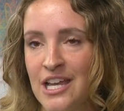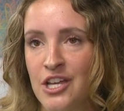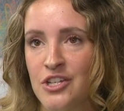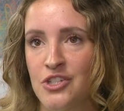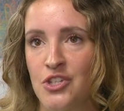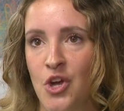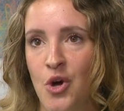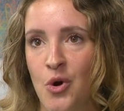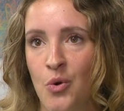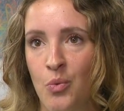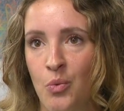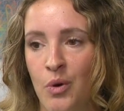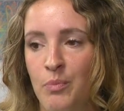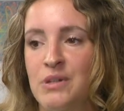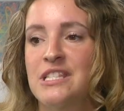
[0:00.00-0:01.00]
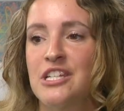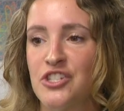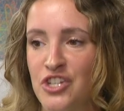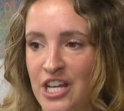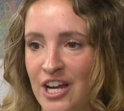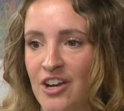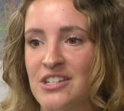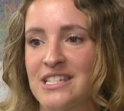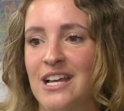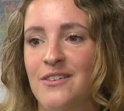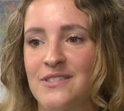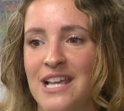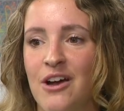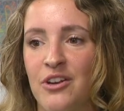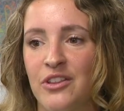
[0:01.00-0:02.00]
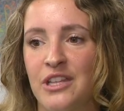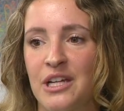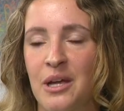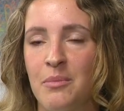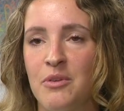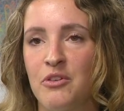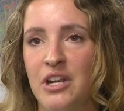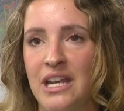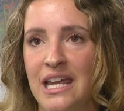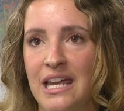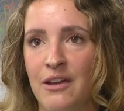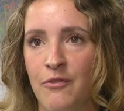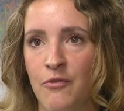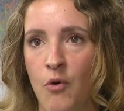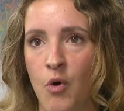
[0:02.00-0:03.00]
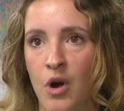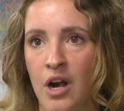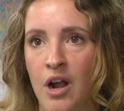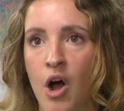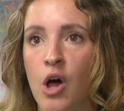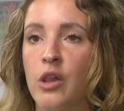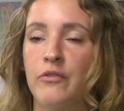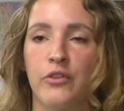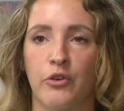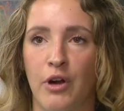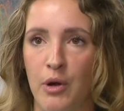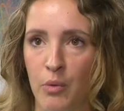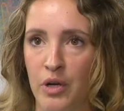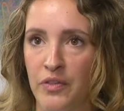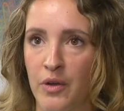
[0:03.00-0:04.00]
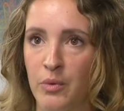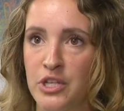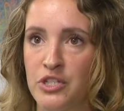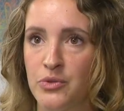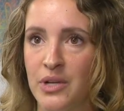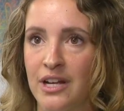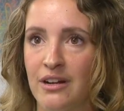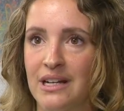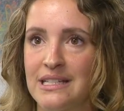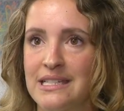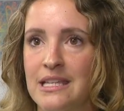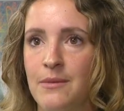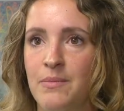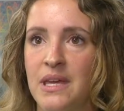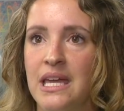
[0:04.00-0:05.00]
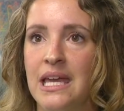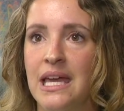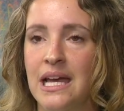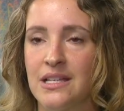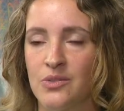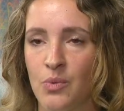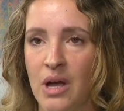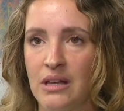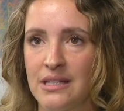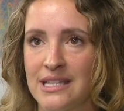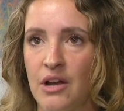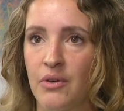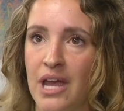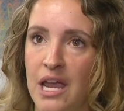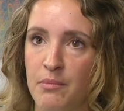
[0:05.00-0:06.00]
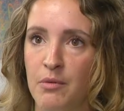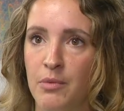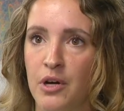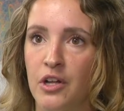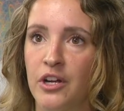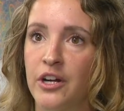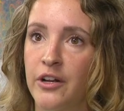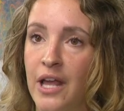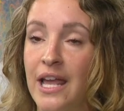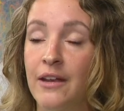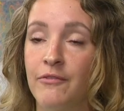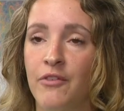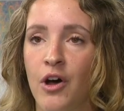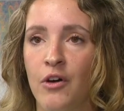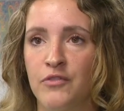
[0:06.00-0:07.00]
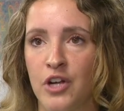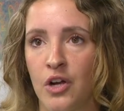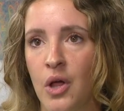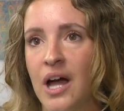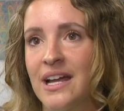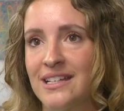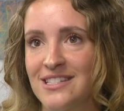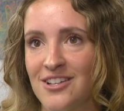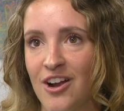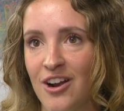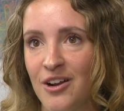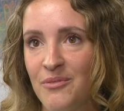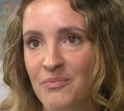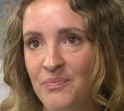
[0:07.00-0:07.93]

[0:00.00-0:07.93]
So we're positioning ourselves out in the community for all of the great work that we do here at CP as well as how capable and involved our clients are.